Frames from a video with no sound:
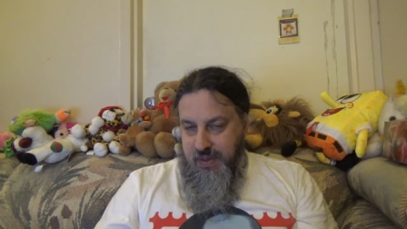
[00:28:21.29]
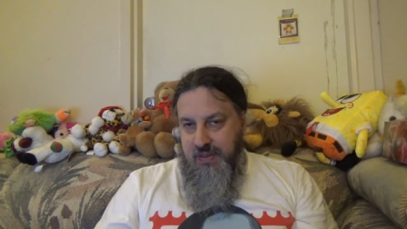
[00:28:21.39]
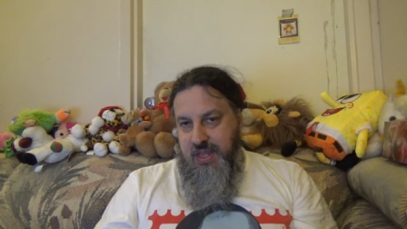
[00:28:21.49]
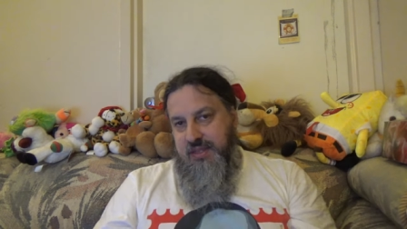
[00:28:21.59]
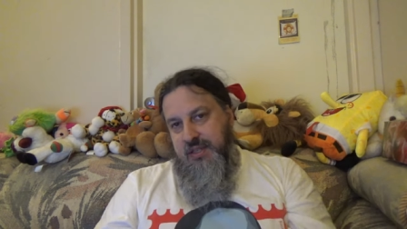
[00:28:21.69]

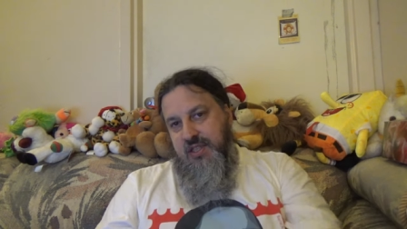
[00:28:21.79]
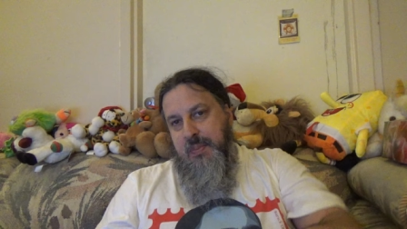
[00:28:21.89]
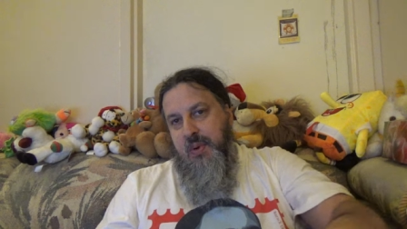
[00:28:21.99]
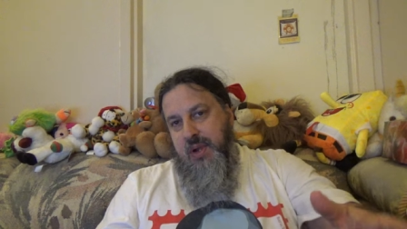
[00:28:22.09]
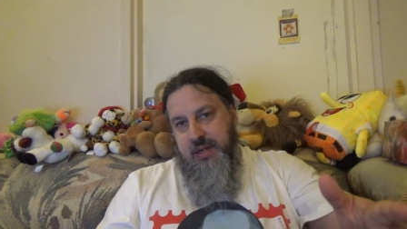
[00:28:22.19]
This is the
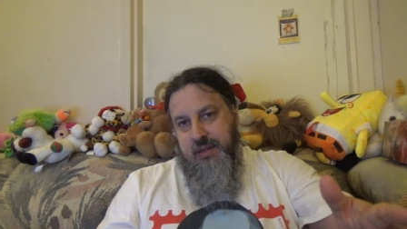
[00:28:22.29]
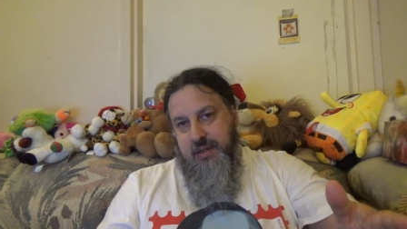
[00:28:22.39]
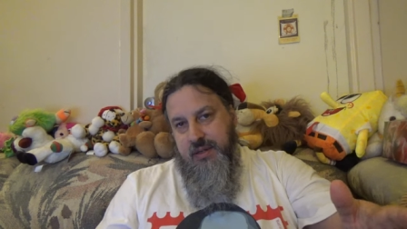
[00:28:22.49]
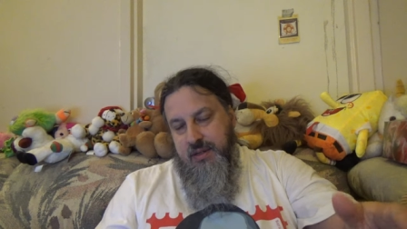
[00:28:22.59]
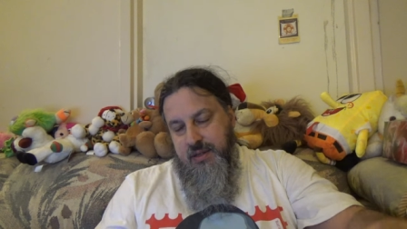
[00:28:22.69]
point.
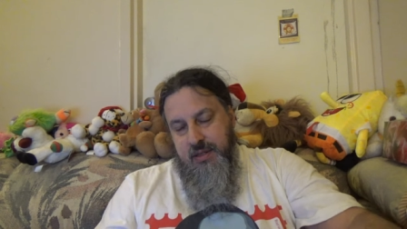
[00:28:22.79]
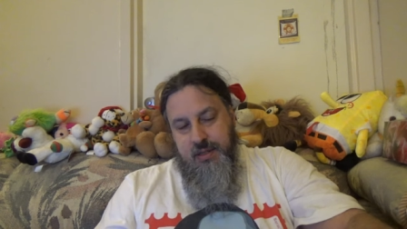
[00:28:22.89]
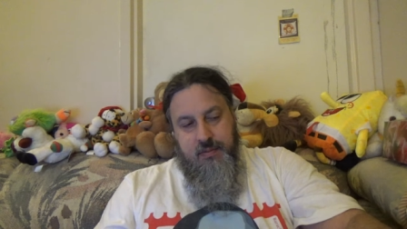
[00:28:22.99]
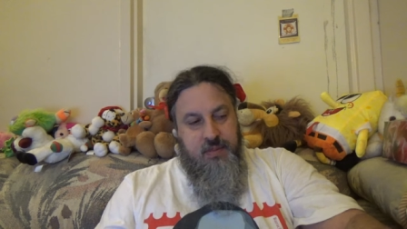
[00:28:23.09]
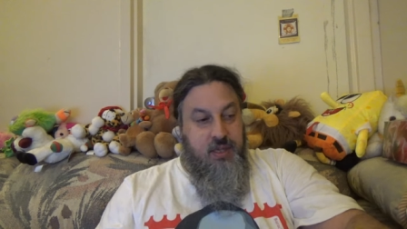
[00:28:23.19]

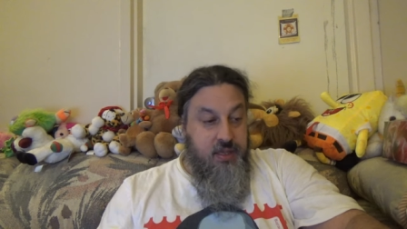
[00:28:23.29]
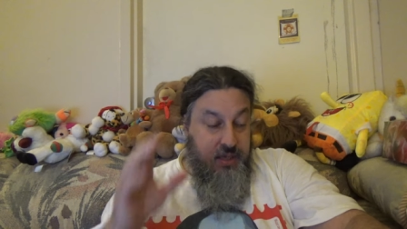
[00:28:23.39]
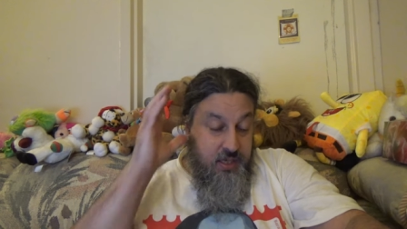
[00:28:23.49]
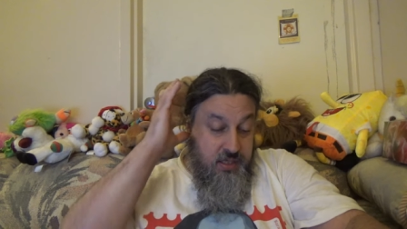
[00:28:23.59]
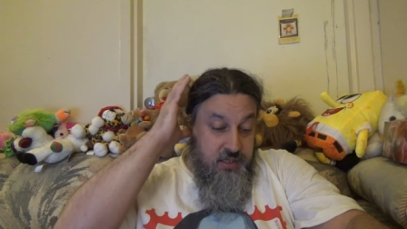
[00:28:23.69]
But the
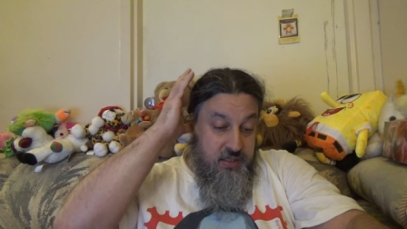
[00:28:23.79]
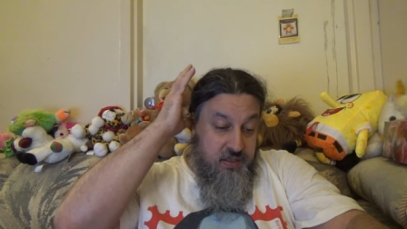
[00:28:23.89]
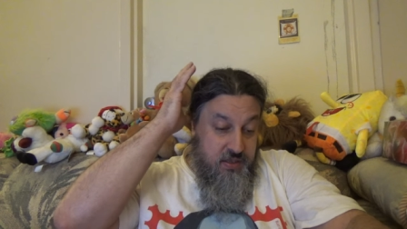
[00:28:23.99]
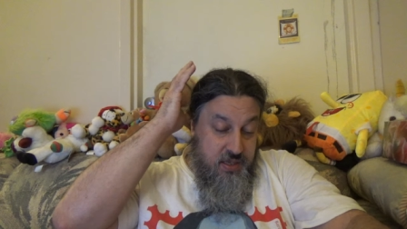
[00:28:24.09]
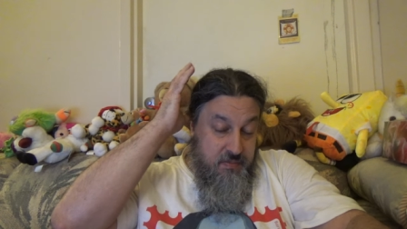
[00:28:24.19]
thing is
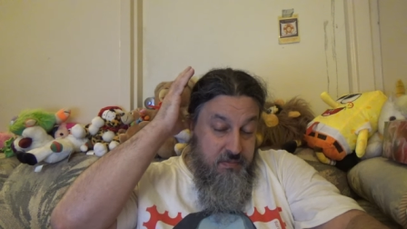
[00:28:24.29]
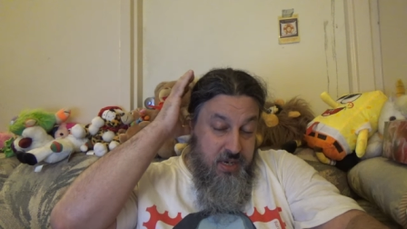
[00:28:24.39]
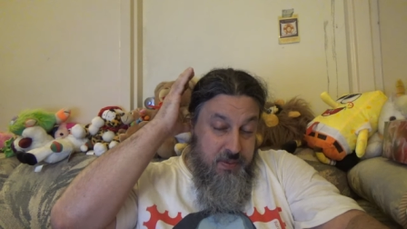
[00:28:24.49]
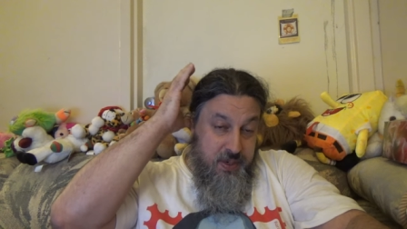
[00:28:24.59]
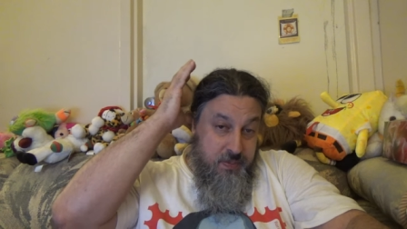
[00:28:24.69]
that
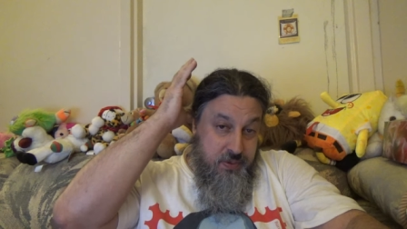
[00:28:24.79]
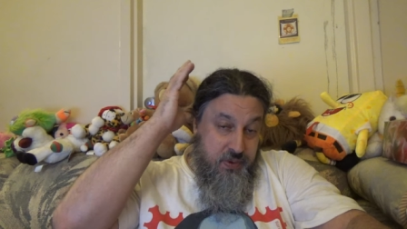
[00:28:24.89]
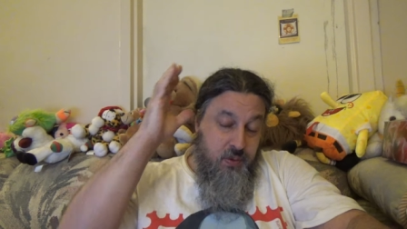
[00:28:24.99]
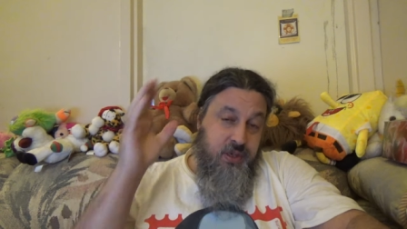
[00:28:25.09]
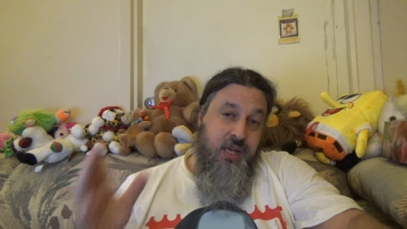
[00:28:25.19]
many people
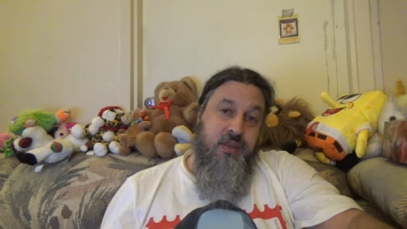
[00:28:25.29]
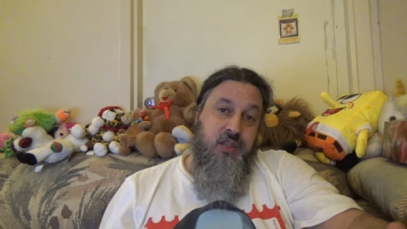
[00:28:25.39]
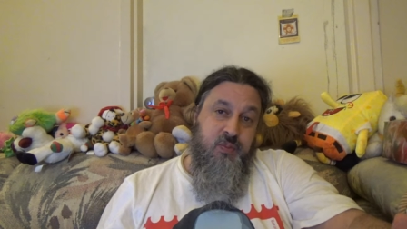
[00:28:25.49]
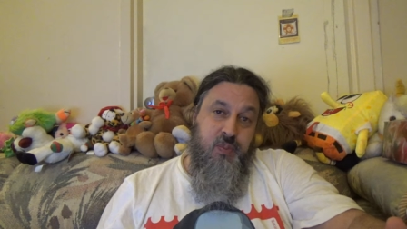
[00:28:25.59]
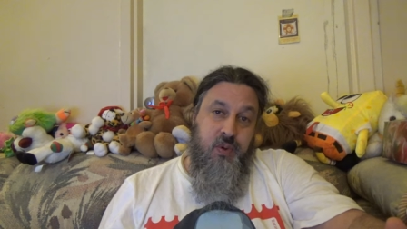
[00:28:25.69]
don't get
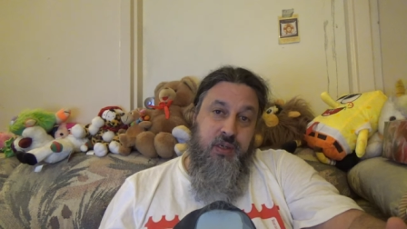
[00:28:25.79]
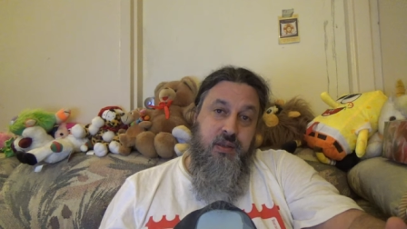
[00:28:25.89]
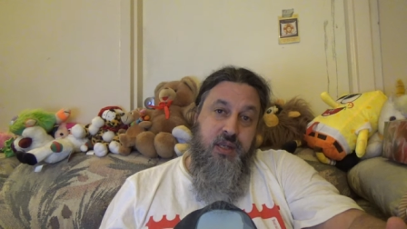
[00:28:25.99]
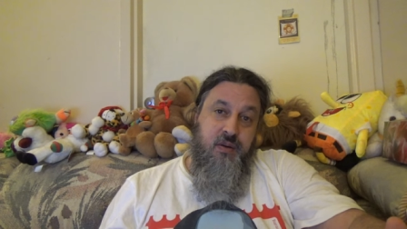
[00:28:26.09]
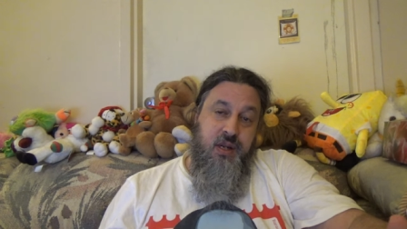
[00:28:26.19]
this point.
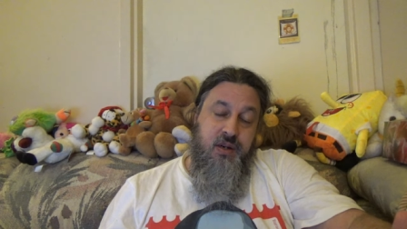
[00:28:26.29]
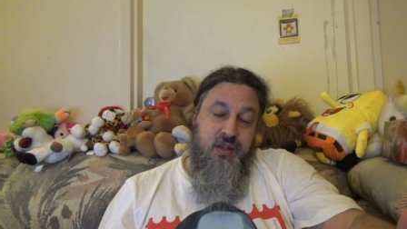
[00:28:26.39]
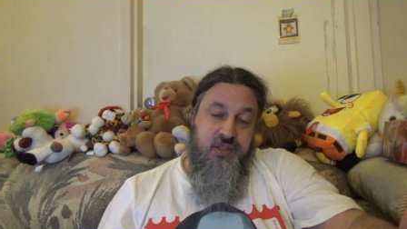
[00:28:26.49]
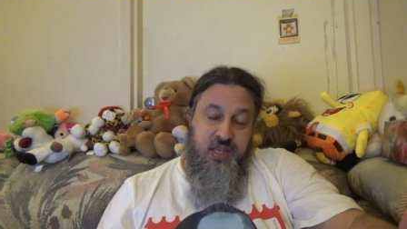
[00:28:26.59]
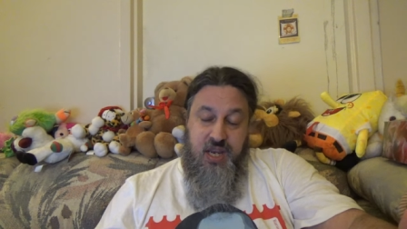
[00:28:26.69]
They don't
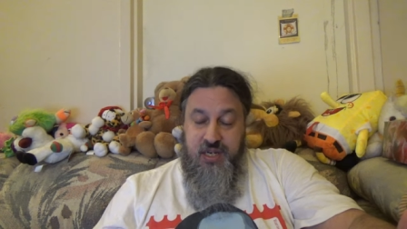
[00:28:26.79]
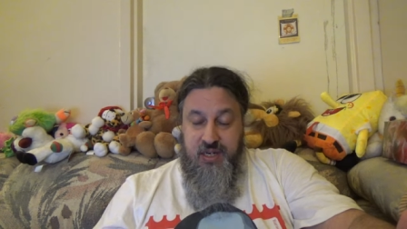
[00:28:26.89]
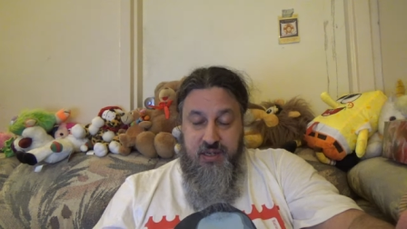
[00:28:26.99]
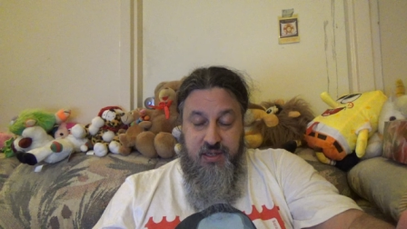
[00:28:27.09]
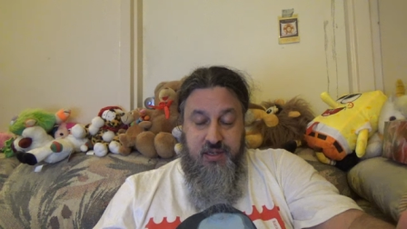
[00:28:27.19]
understand it.